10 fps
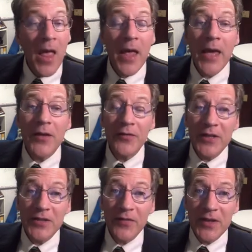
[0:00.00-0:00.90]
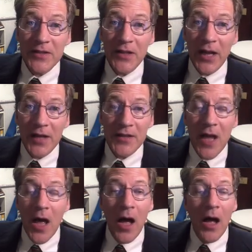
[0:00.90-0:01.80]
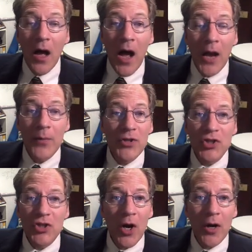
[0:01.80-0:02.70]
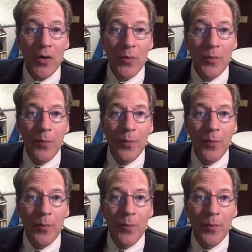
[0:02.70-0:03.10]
In a face-to-face class, I would start